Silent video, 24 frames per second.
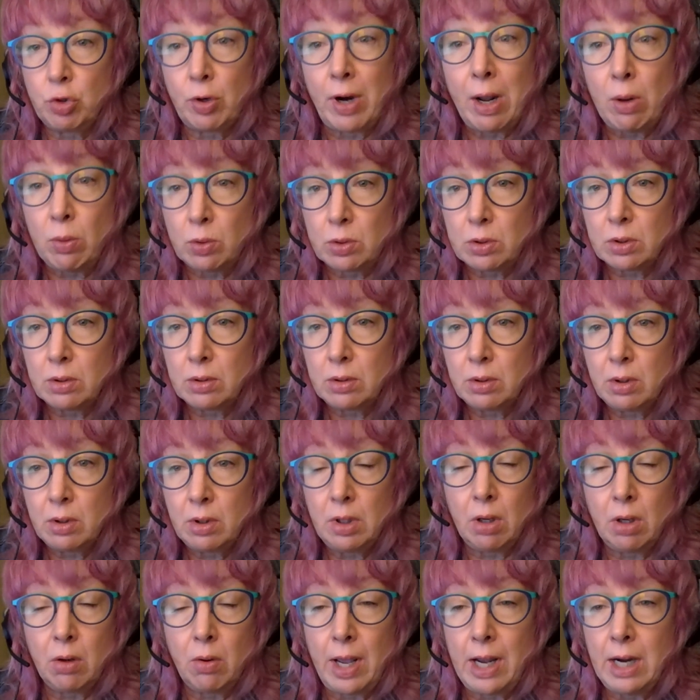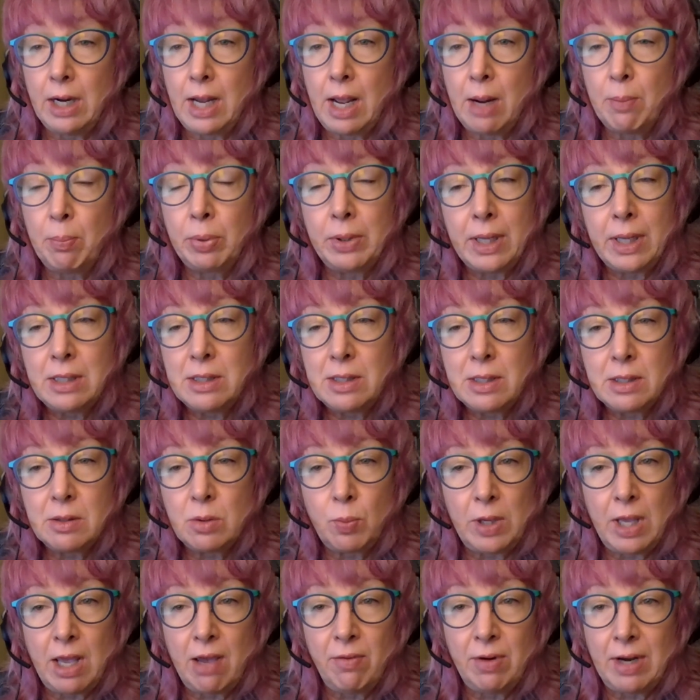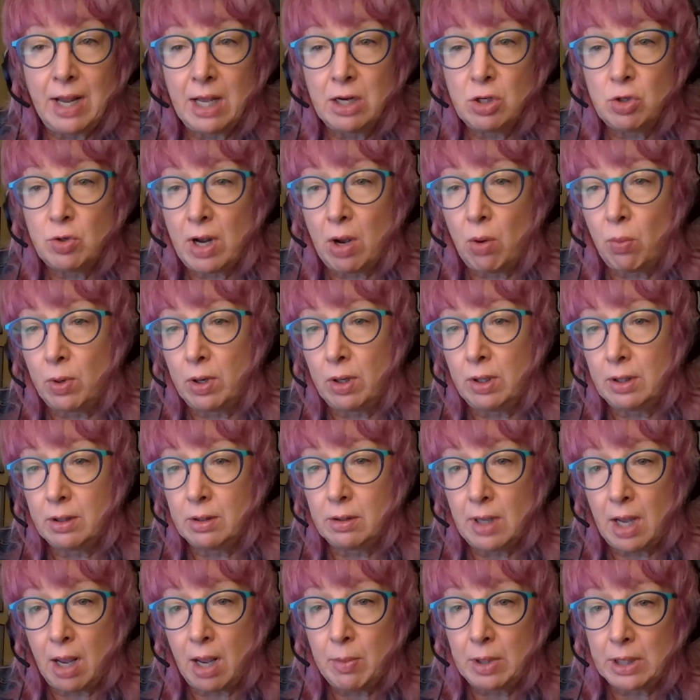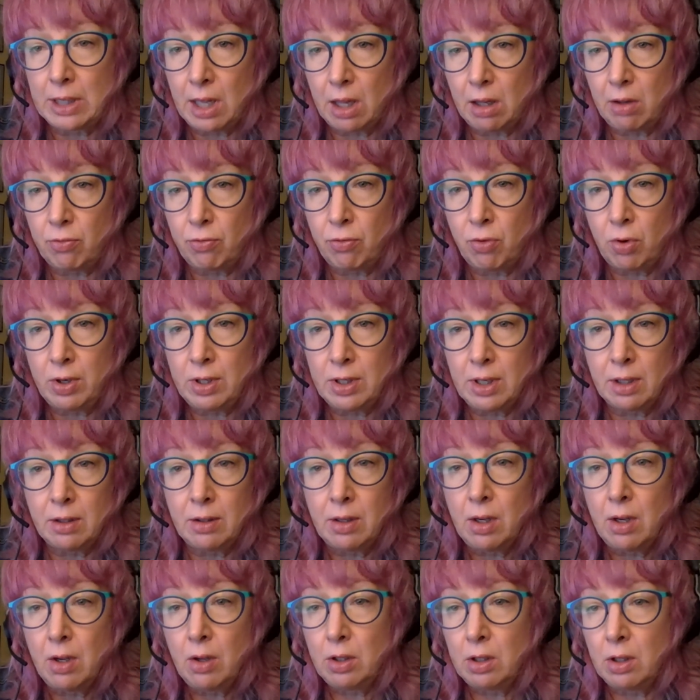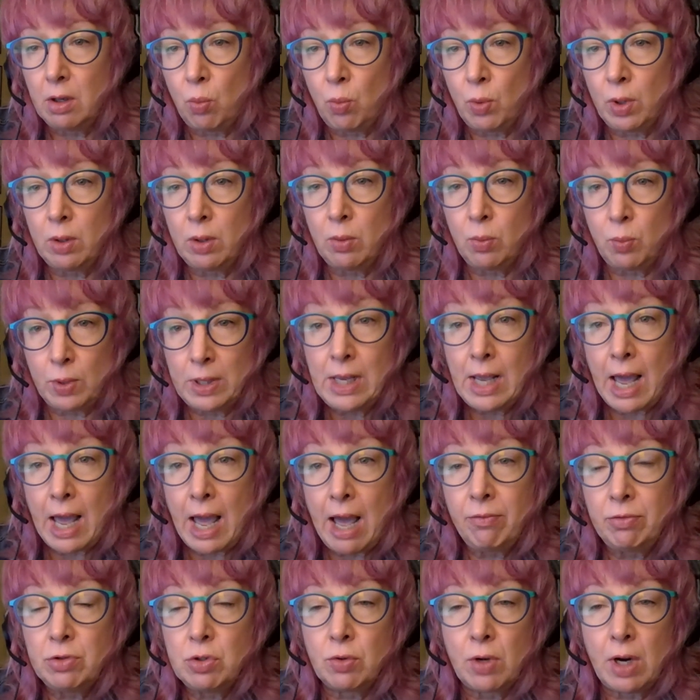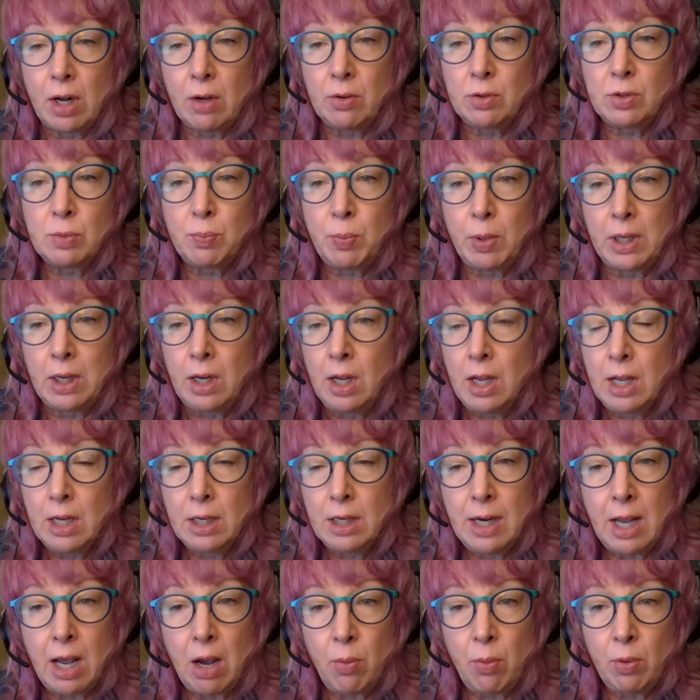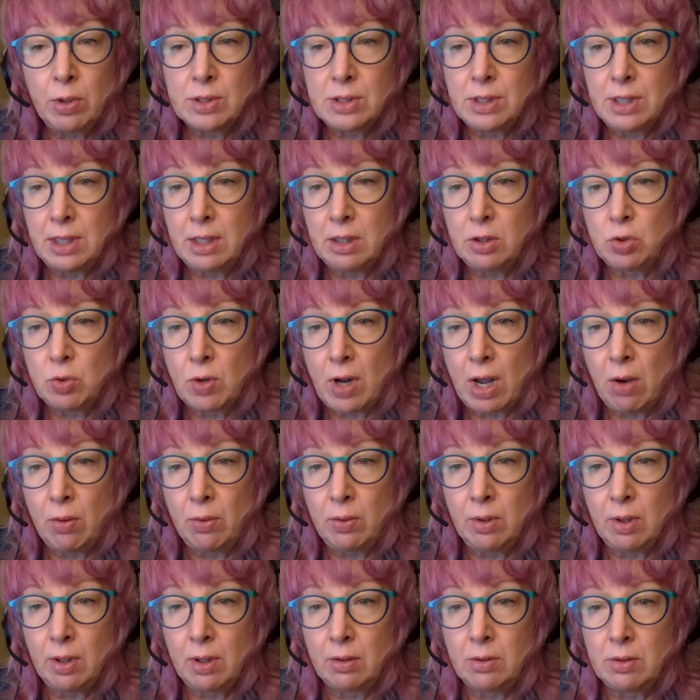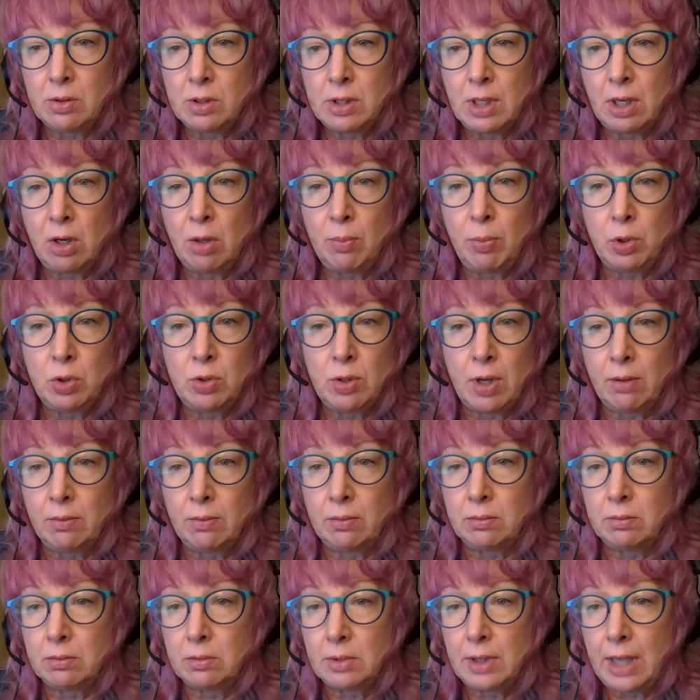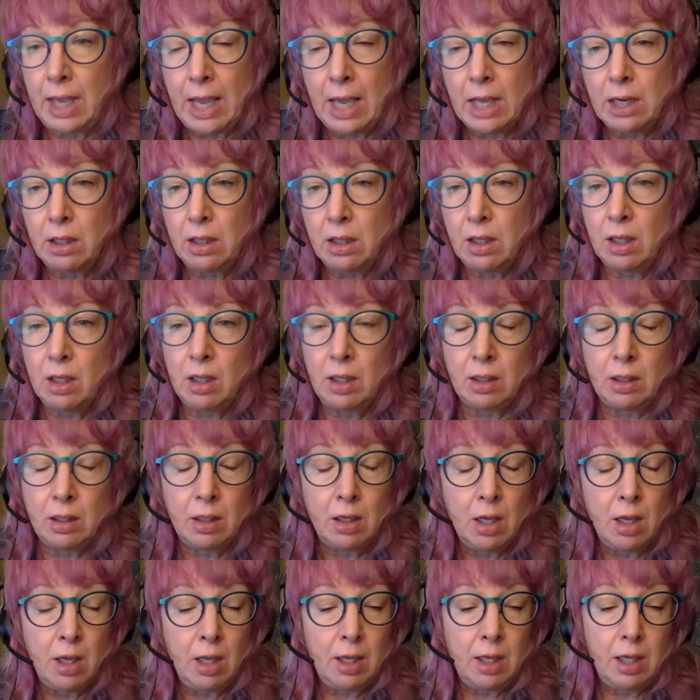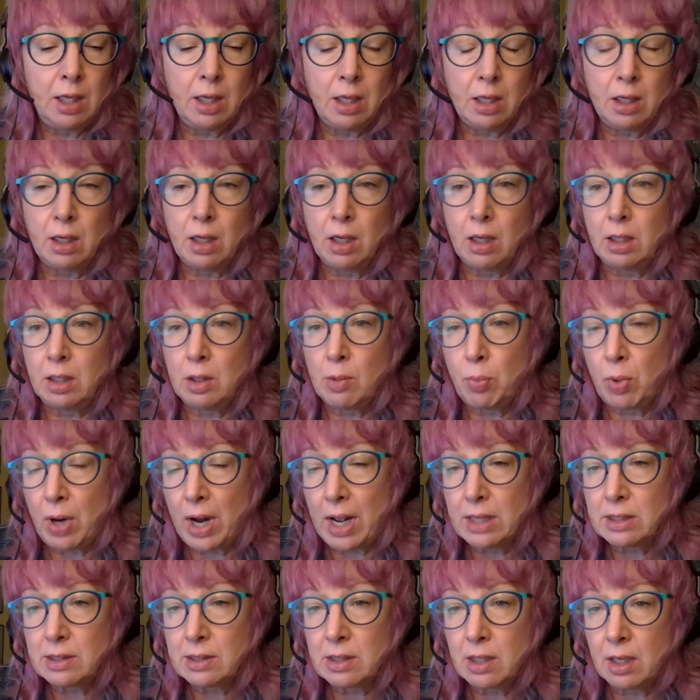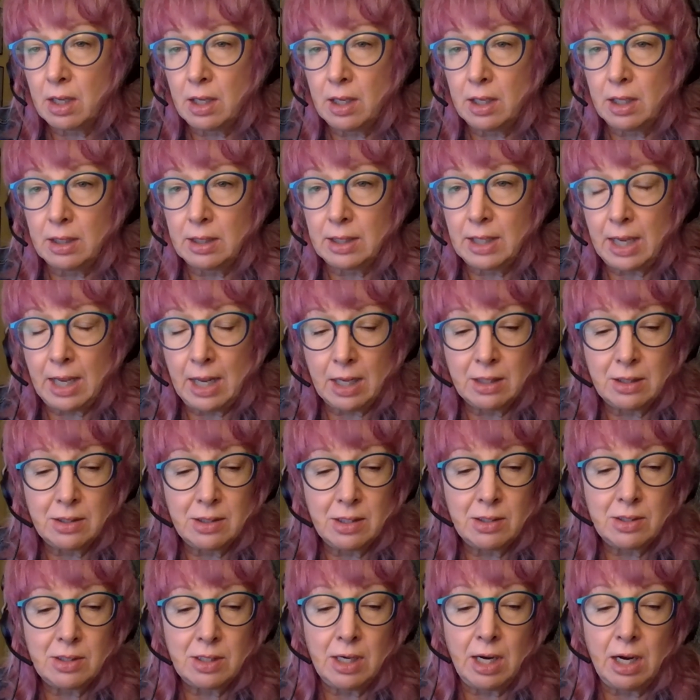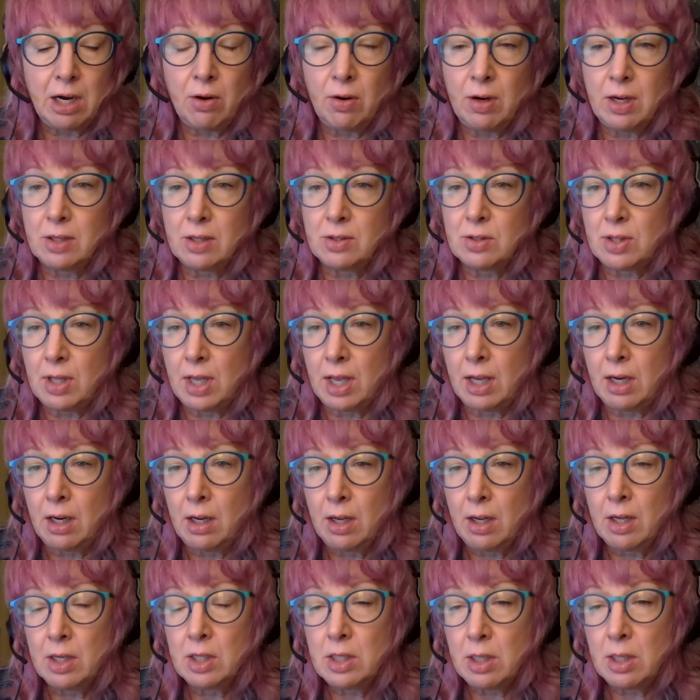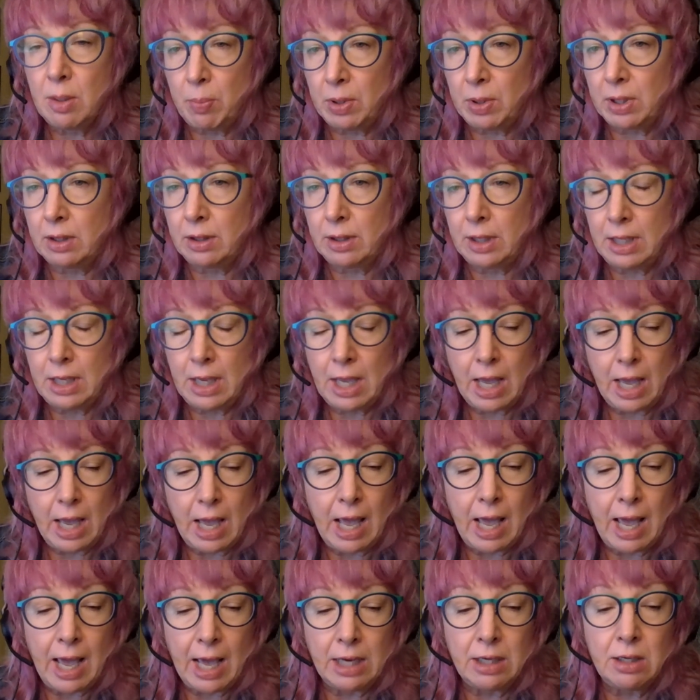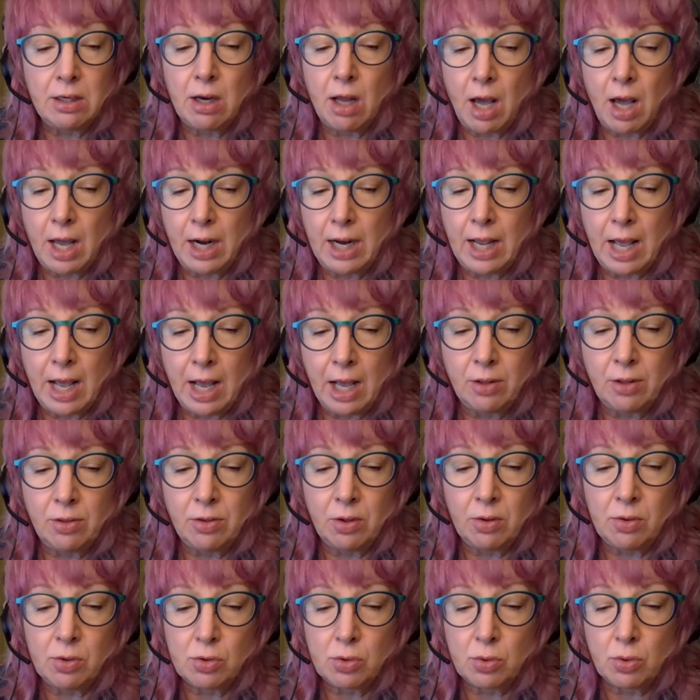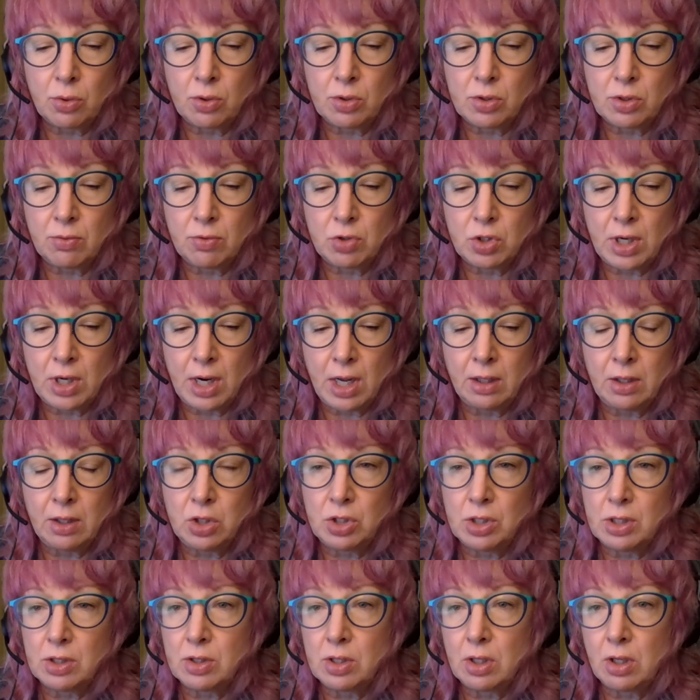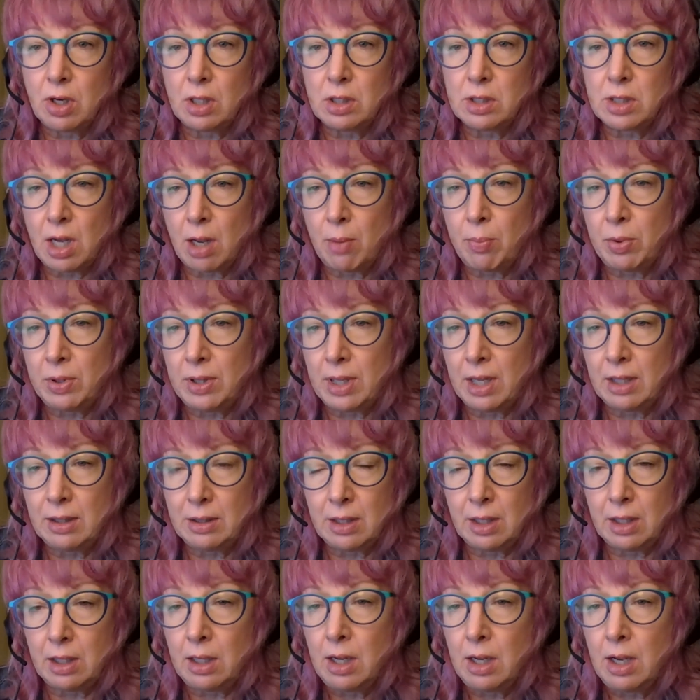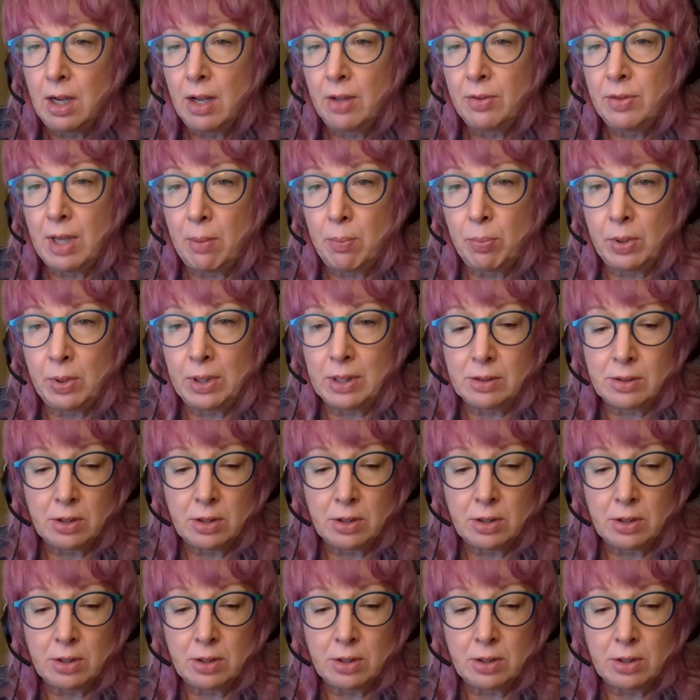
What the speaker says: drought, and places that we haven't had drought. I'm in California, and we have droughts, but now we're seeing a terrible drought in Canada and in Nebraska and Kansas, and areas that typically had not had those sorts of challenges. And on top of that, then that